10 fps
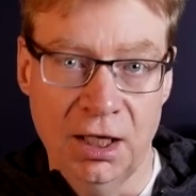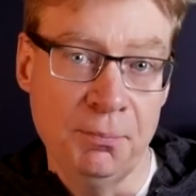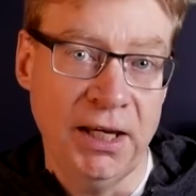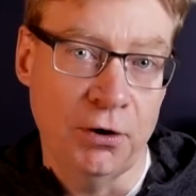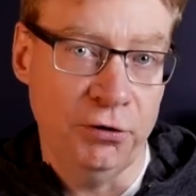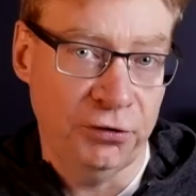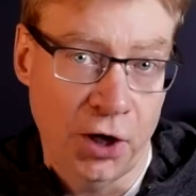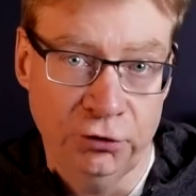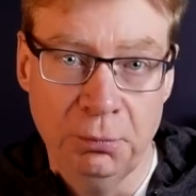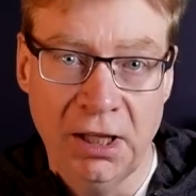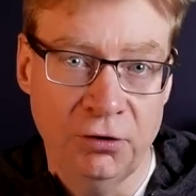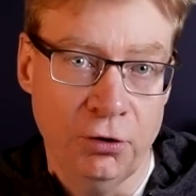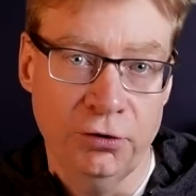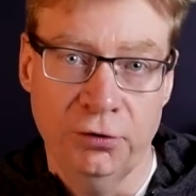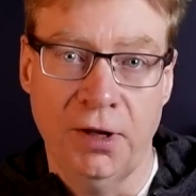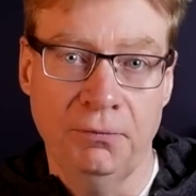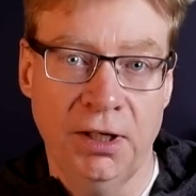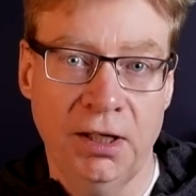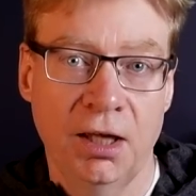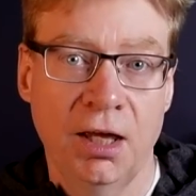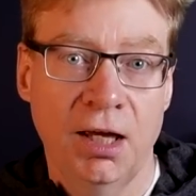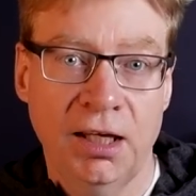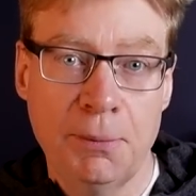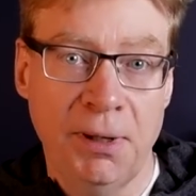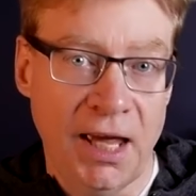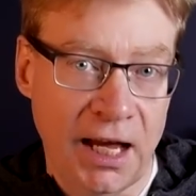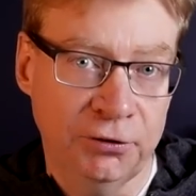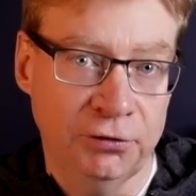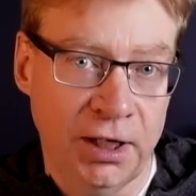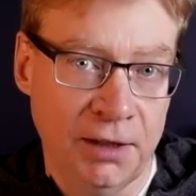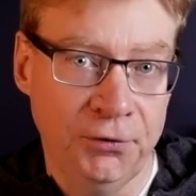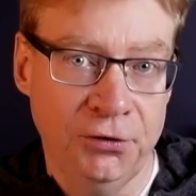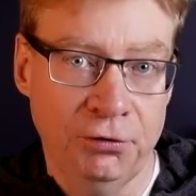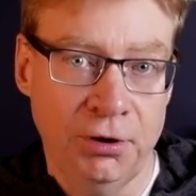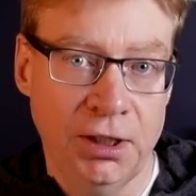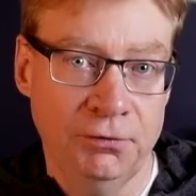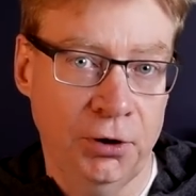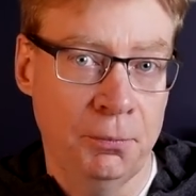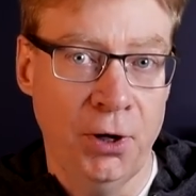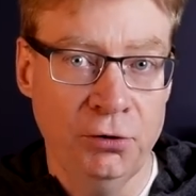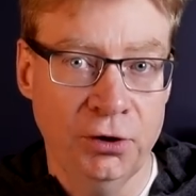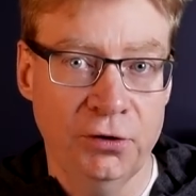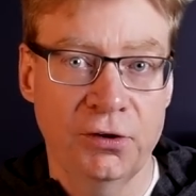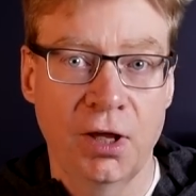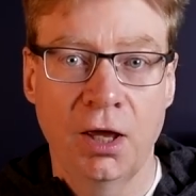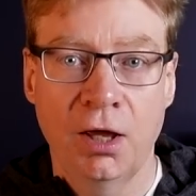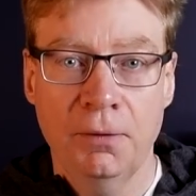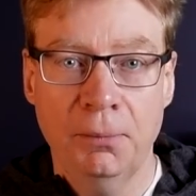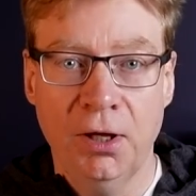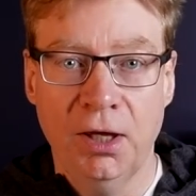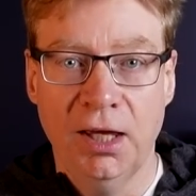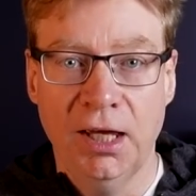It may cost $100 million or something, keeping extra inventory for components, but